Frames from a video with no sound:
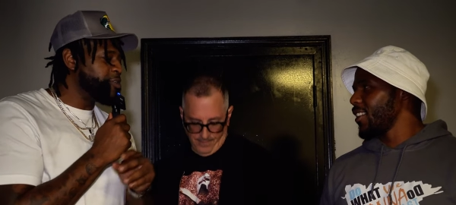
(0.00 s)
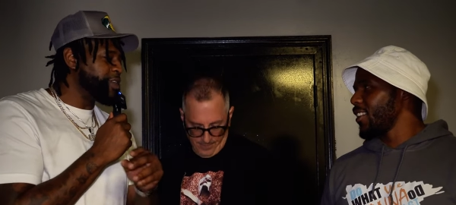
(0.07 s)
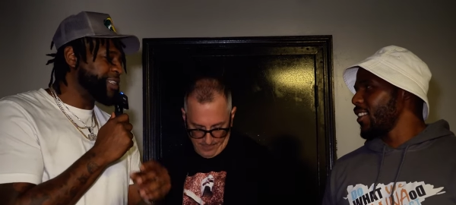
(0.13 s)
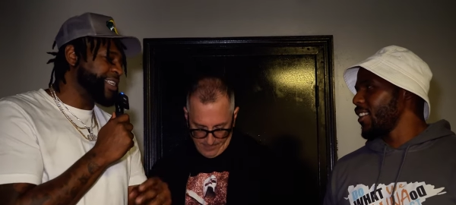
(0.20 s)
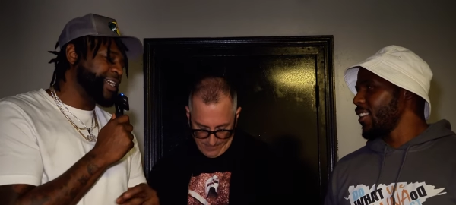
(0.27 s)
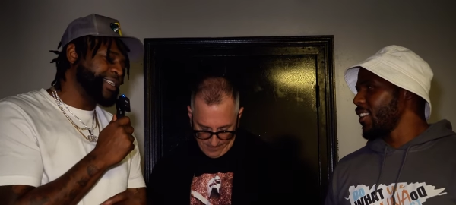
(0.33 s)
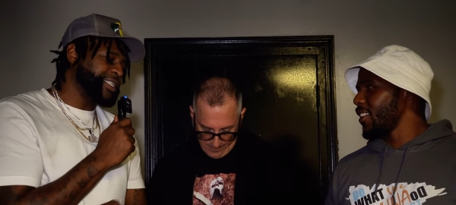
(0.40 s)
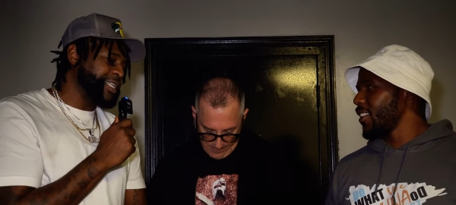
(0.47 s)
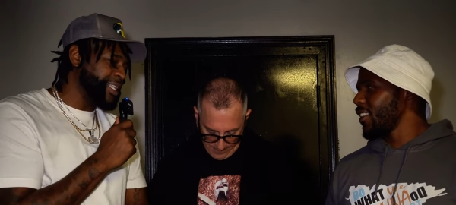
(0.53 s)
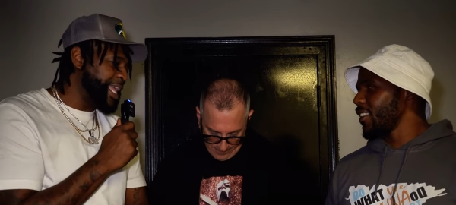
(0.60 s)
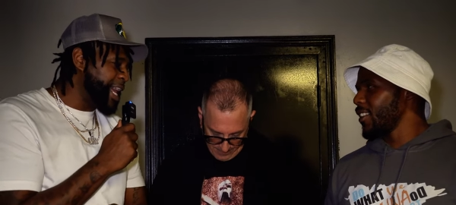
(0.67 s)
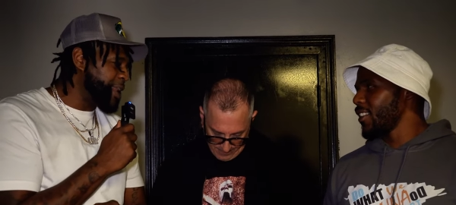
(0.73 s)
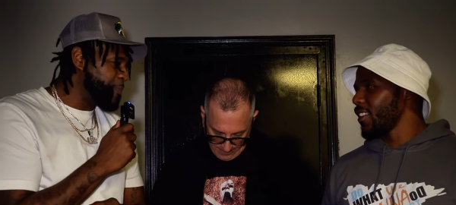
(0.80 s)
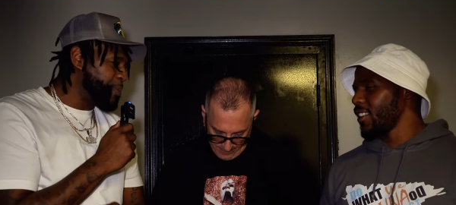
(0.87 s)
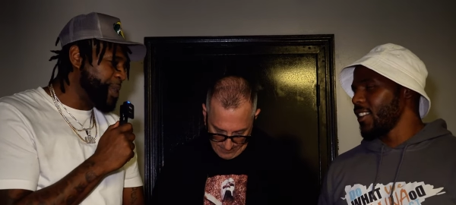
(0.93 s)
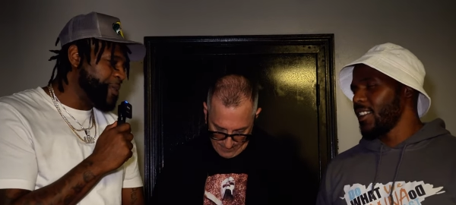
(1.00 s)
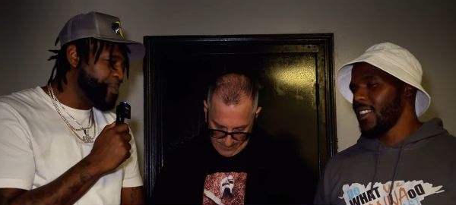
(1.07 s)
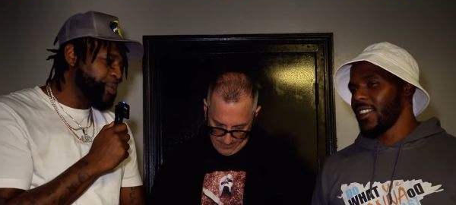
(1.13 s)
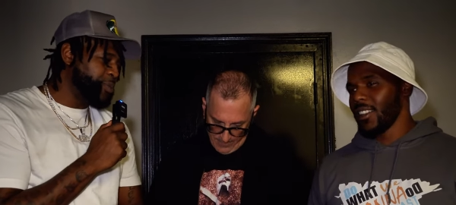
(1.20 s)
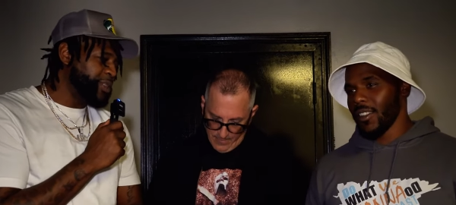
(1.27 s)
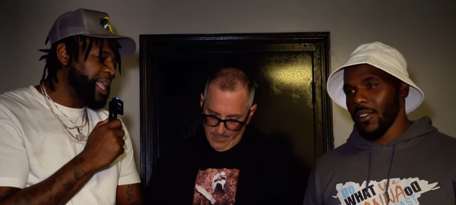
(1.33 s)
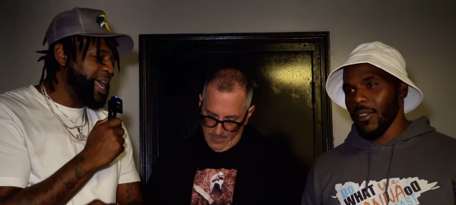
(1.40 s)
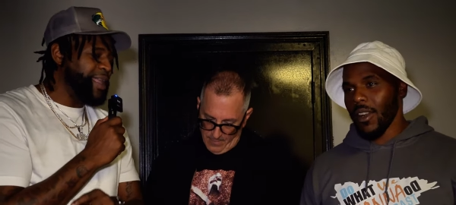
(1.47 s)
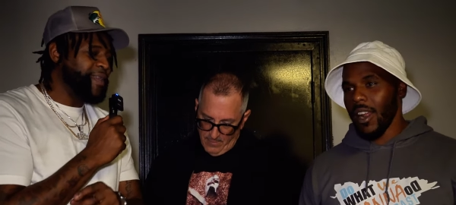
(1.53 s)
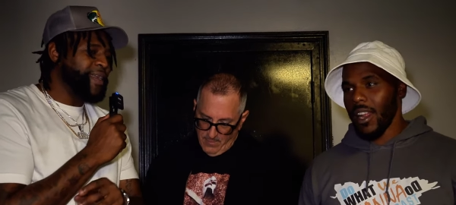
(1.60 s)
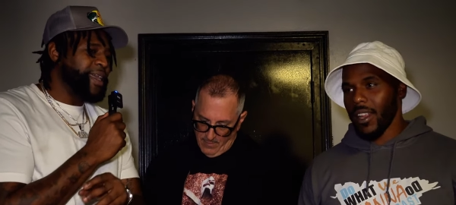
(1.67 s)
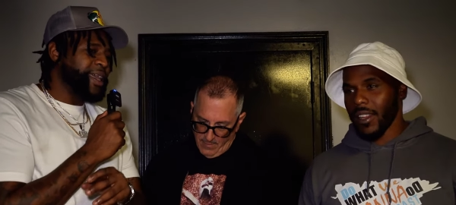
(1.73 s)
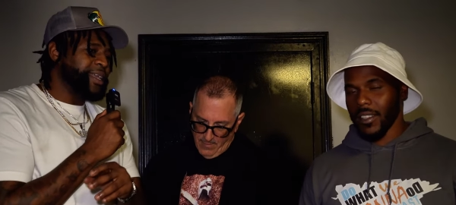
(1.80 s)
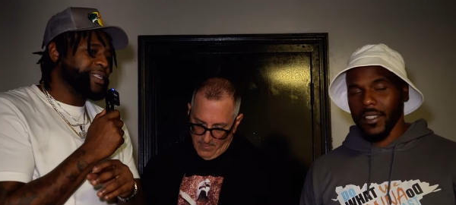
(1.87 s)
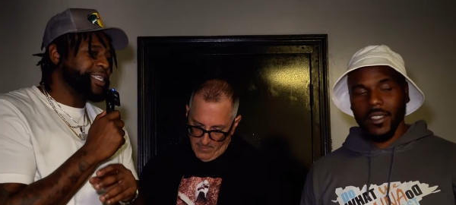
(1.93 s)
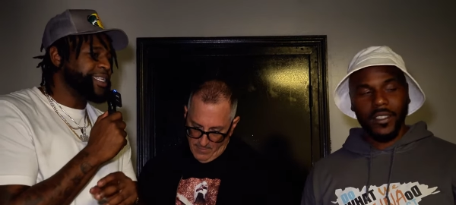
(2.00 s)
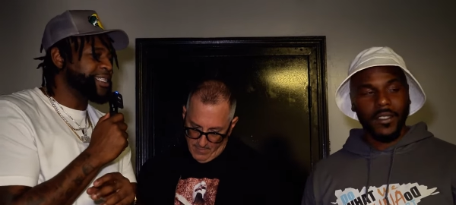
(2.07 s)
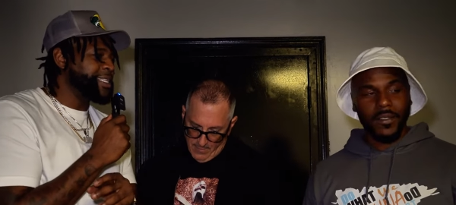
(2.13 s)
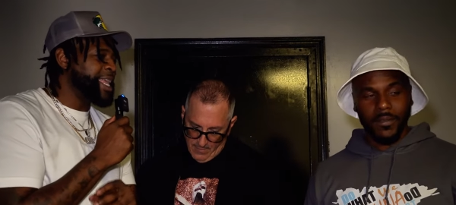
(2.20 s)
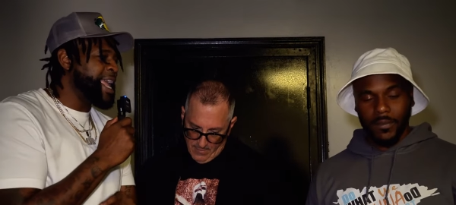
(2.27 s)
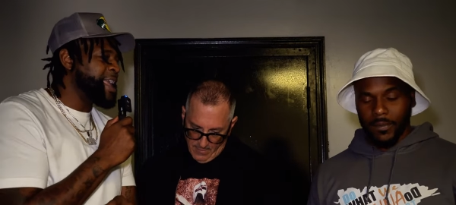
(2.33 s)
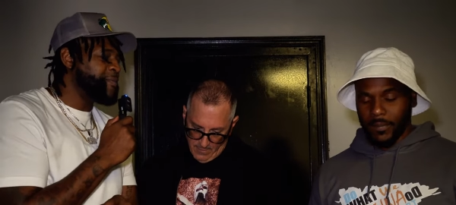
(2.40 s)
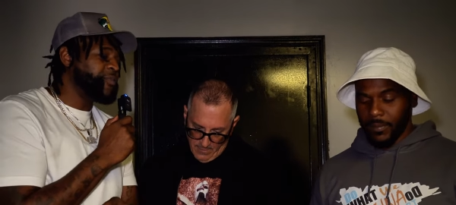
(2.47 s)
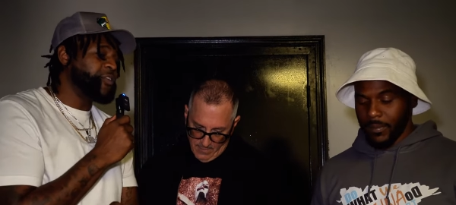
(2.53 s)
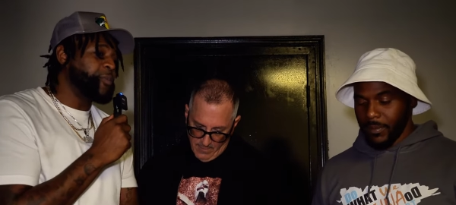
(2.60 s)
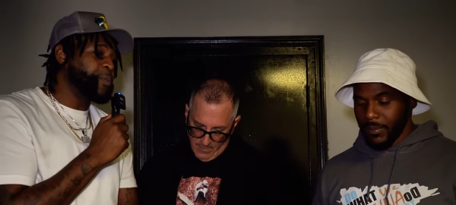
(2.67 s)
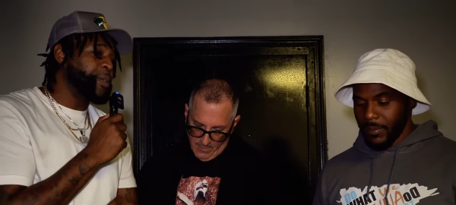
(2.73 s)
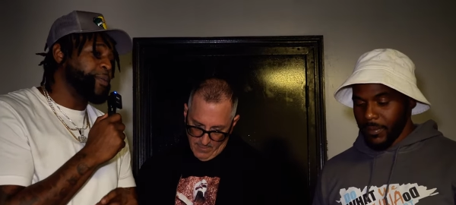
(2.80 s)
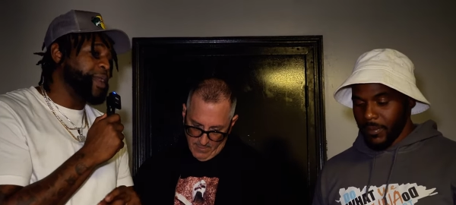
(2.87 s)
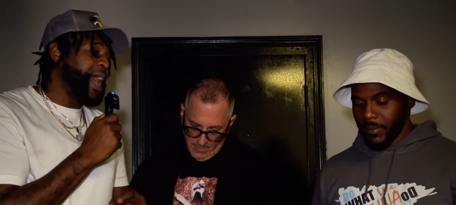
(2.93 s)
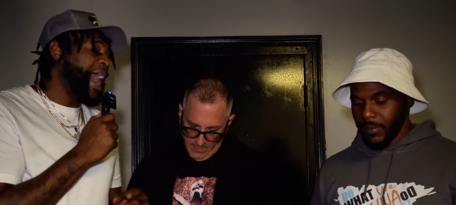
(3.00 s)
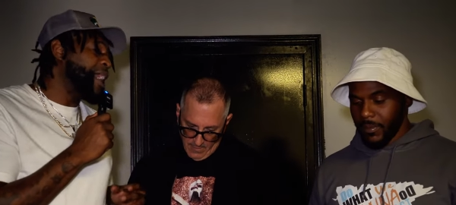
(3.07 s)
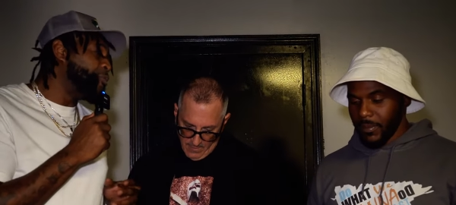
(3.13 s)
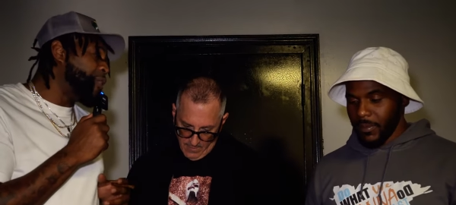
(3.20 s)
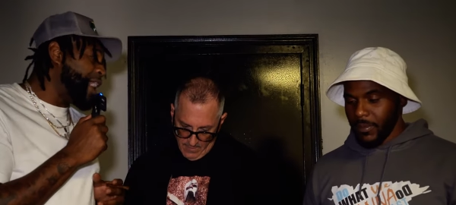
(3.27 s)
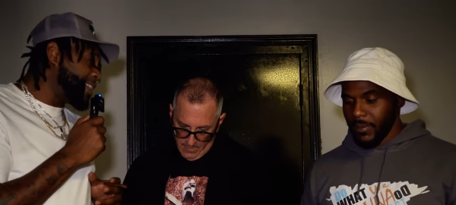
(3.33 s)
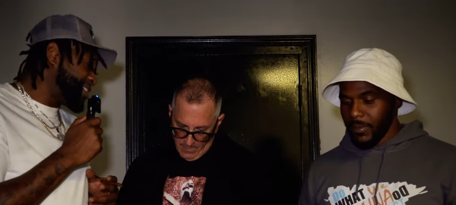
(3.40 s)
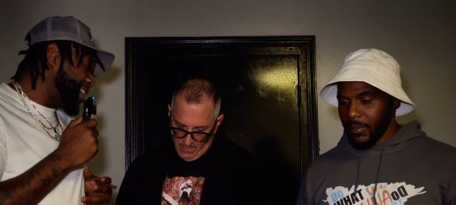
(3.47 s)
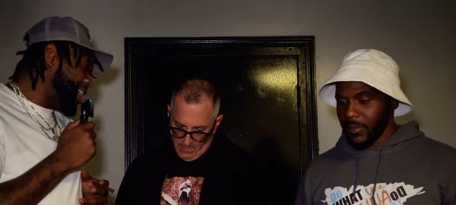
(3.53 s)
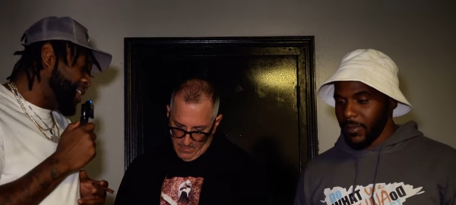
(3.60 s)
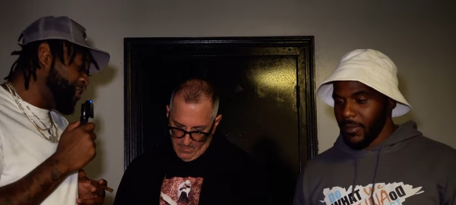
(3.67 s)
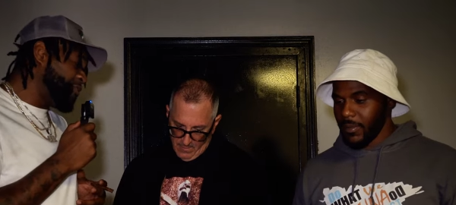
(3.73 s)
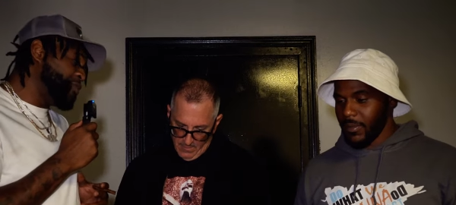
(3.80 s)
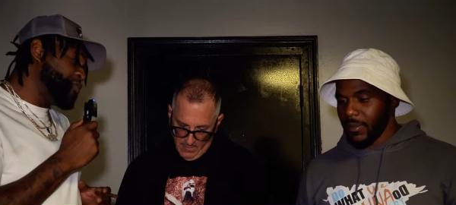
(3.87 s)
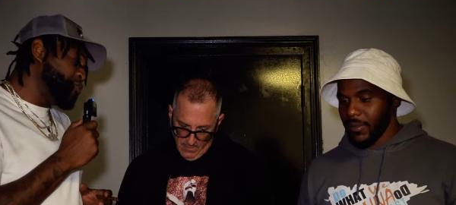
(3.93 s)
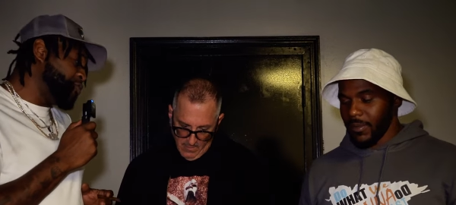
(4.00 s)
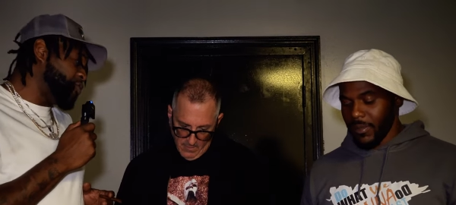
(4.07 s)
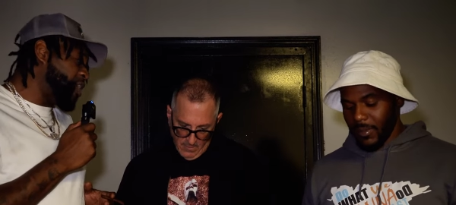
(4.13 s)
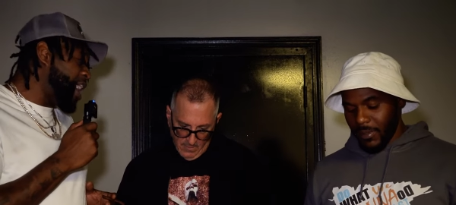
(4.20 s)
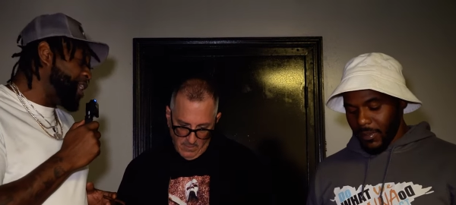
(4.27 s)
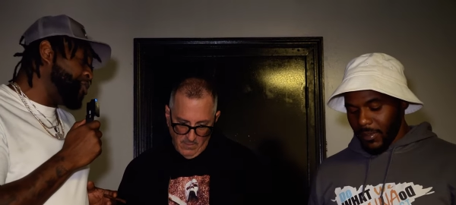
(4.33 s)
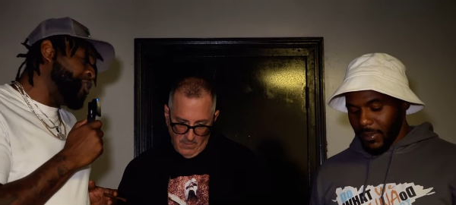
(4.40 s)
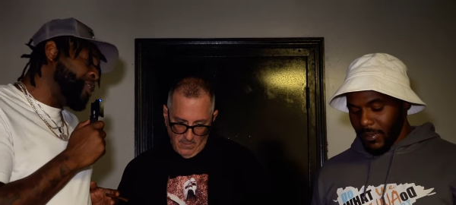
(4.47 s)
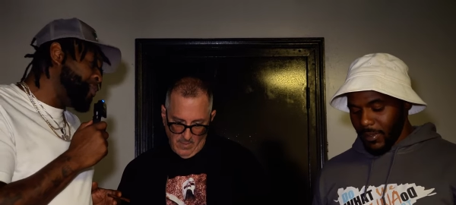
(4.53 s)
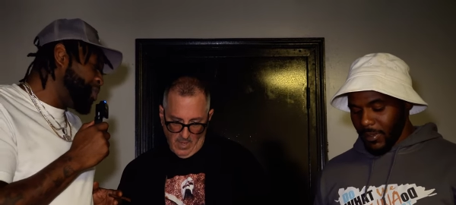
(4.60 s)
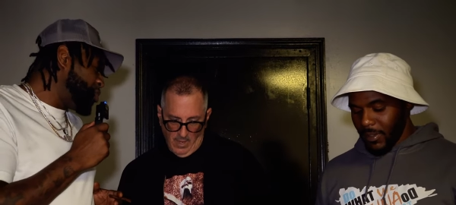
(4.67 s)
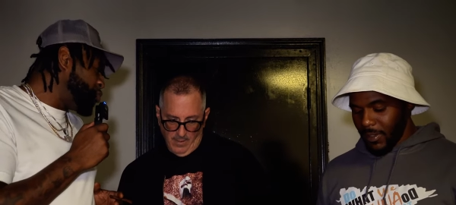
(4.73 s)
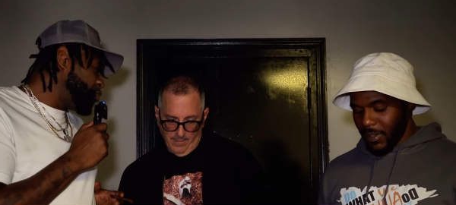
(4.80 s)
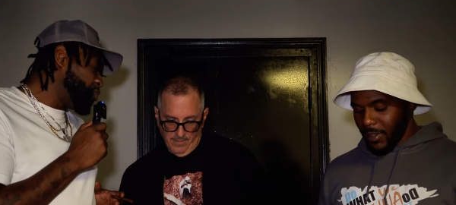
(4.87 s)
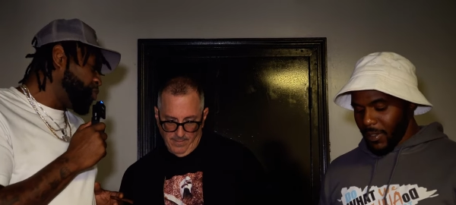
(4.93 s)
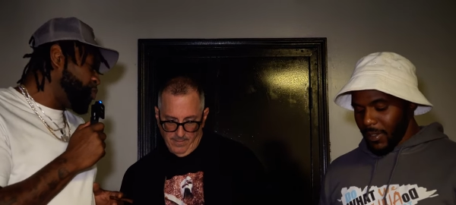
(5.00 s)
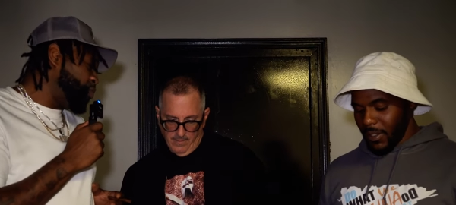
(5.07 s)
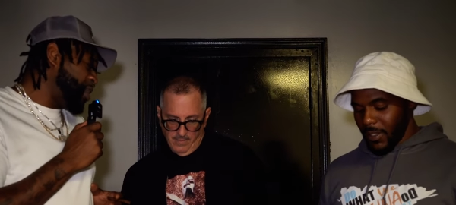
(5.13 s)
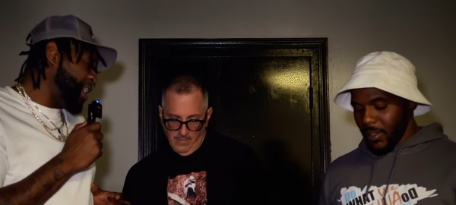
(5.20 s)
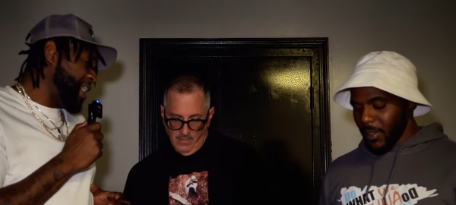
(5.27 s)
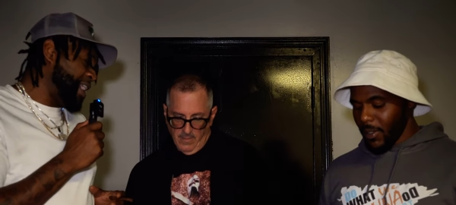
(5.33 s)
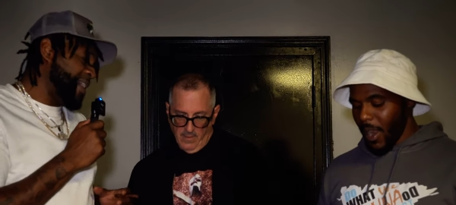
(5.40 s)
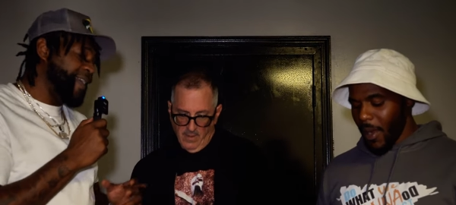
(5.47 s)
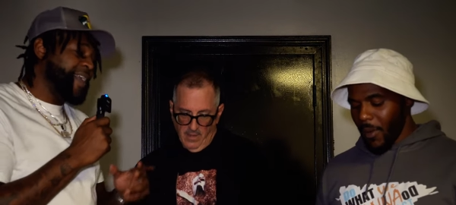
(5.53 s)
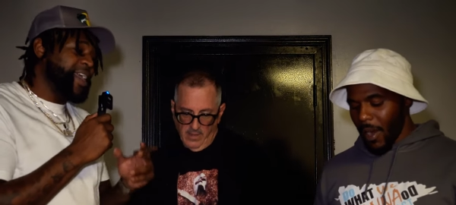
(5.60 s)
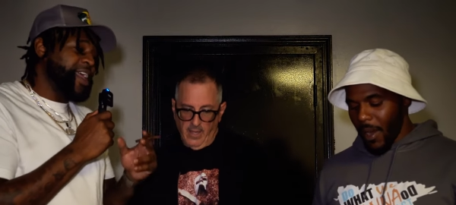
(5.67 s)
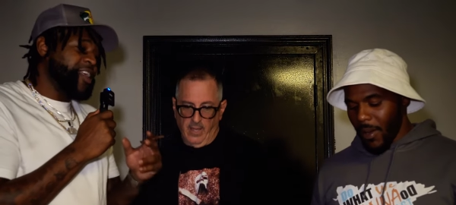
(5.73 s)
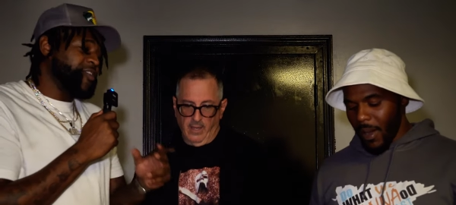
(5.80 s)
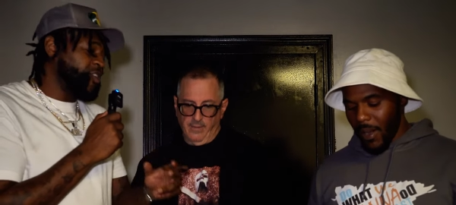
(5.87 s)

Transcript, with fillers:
Speaker 1: have touched a lot of people. Like just name some people that I watch the interviews, so I know I'm a YouTube head, yeah.